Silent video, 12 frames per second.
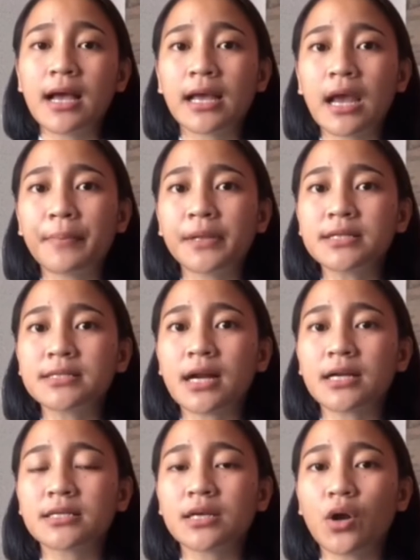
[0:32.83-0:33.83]
Capital
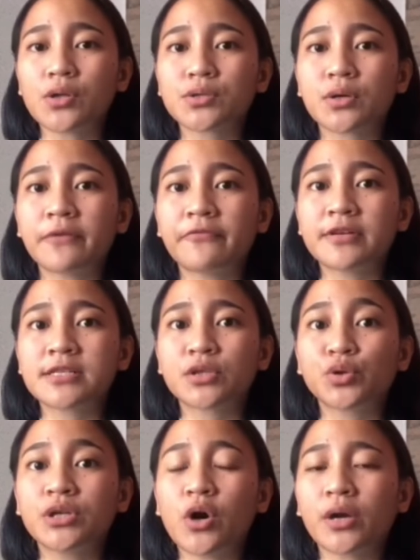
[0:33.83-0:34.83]
structure also refers
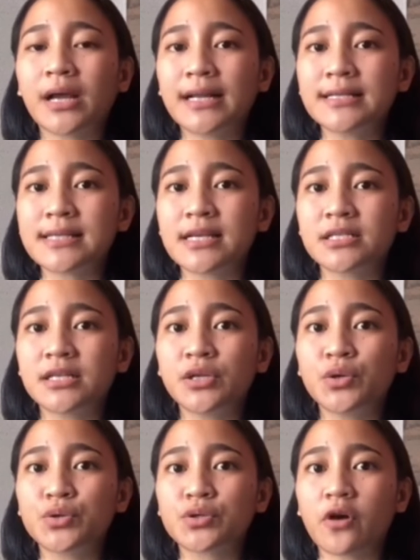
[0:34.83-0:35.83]
to the organization
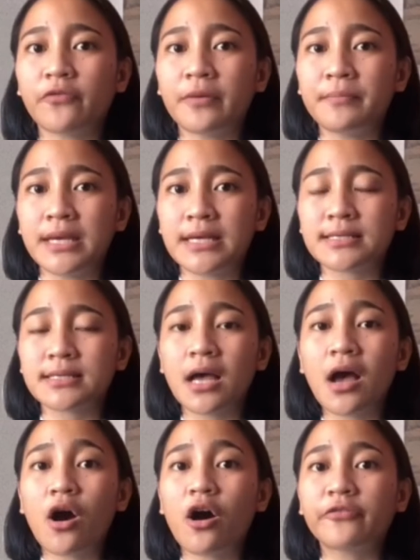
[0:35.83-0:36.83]
use of a mix
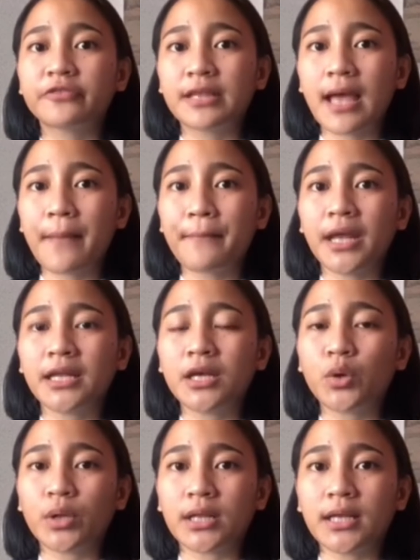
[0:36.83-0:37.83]
of debt and
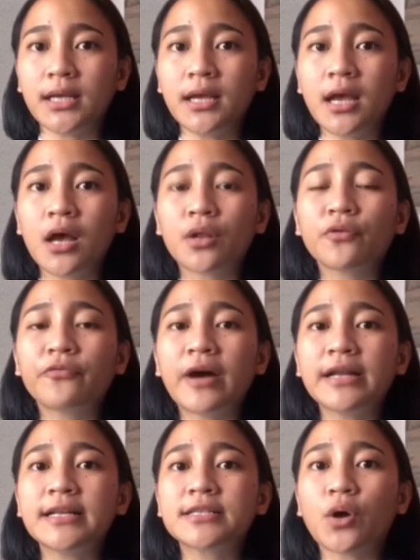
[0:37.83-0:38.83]
equity to
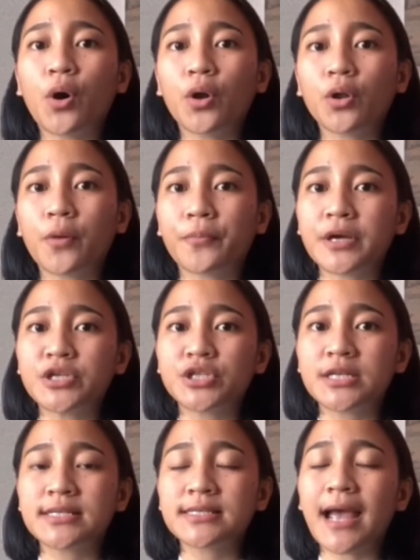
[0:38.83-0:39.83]
fund its whole
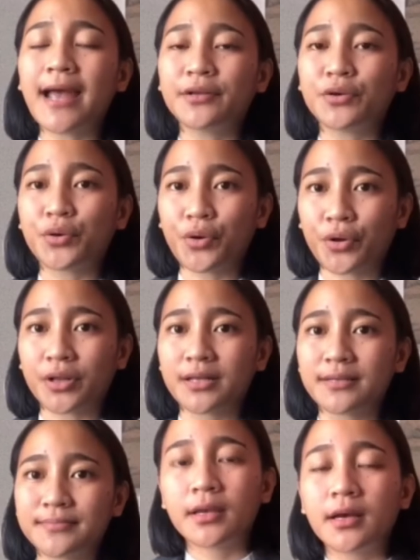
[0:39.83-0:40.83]
operations and growth.
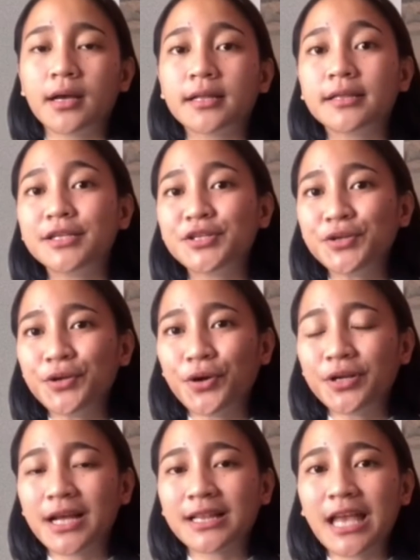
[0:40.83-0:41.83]
Did you know
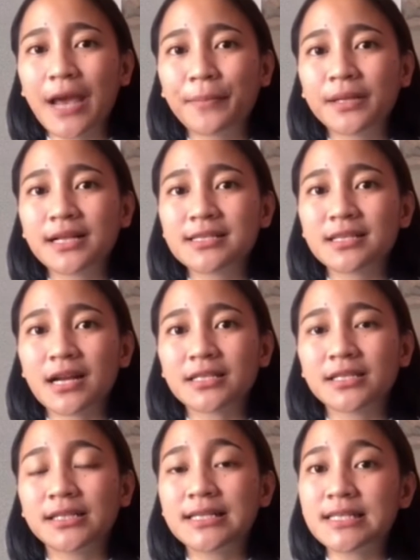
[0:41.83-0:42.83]
that capital
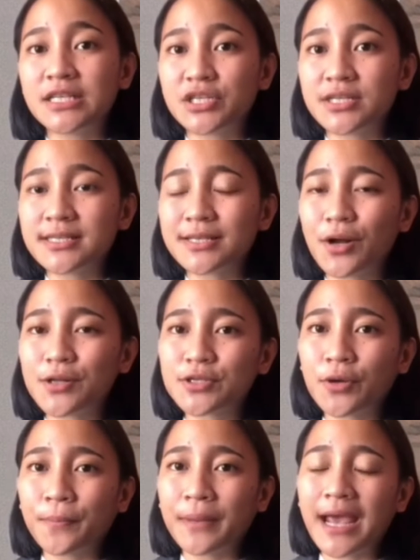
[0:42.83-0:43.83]
structure decisions
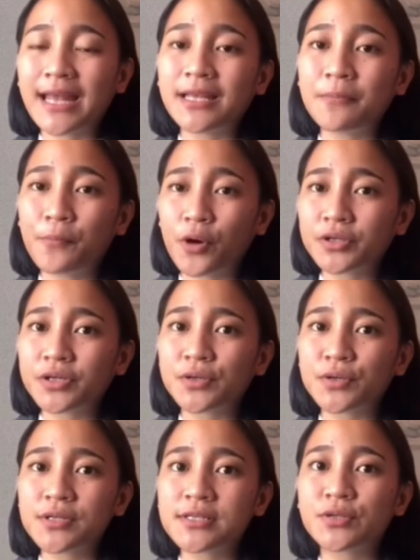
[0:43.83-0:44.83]
also play an important
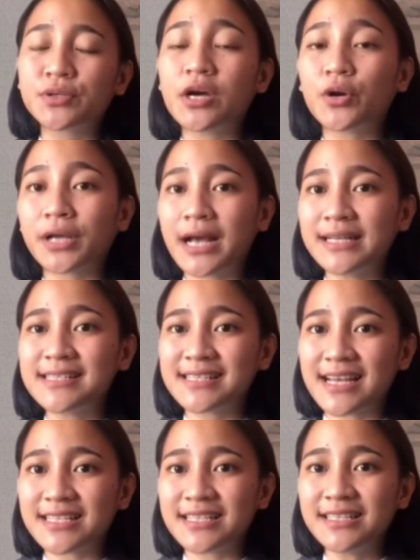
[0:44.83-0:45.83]
role to the
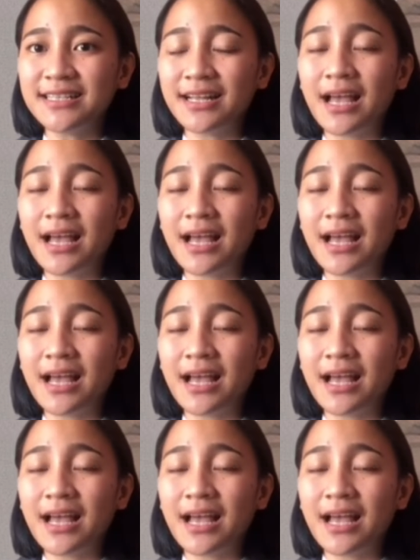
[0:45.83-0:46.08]
organization?